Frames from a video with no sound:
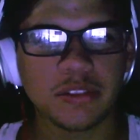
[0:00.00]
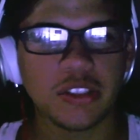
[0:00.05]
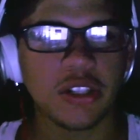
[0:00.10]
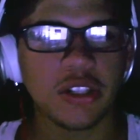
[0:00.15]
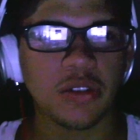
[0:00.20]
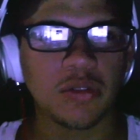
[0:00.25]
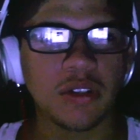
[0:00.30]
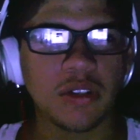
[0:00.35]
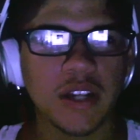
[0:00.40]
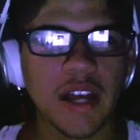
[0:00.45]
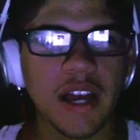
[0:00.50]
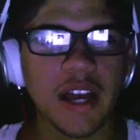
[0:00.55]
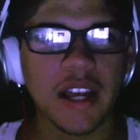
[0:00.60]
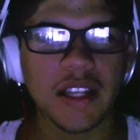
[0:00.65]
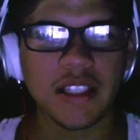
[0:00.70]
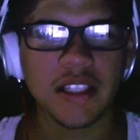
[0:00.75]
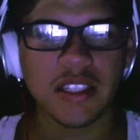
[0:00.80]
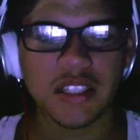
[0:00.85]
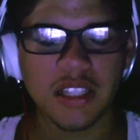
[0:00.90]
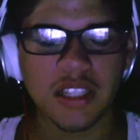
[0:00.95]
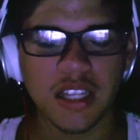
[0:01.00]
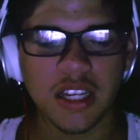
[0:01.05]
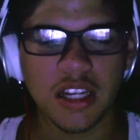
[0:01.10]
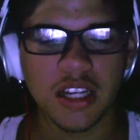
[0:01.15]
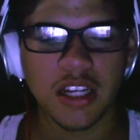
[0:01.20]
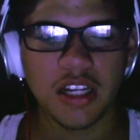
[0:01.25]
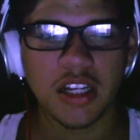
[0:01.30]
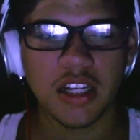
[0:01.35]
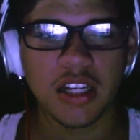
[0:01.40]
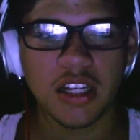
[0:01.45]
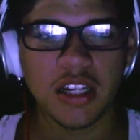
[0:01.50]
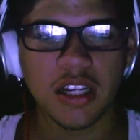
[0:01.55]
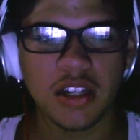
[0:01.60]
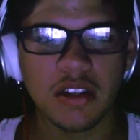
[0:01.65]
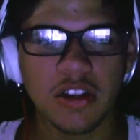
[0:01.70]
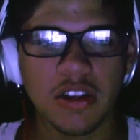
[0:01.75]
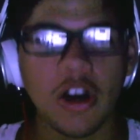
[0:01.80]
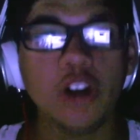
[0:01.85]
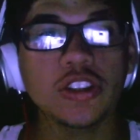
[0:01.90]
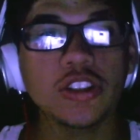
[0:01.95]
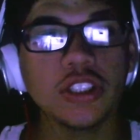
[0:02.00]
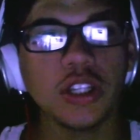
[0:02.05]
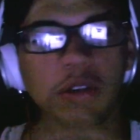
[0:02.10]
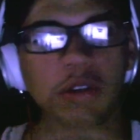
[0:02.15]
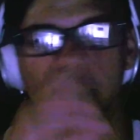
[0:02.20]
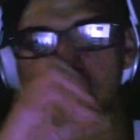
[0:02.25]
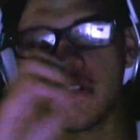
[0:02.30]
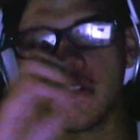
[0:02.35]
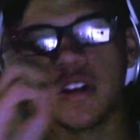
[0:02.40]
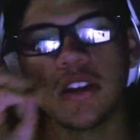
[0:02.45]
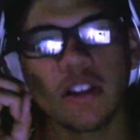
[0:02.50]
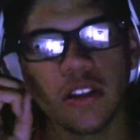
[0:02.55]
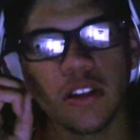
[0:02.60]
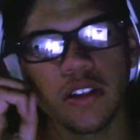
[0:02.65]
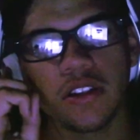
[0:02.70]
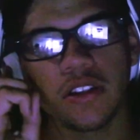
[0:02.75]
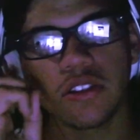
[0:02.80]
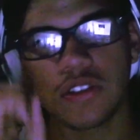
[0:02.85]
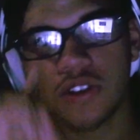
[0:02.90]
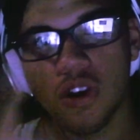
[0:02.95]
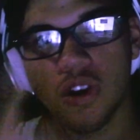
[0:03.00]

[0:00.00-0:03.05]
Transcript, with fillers: Um, so guys, uh, also,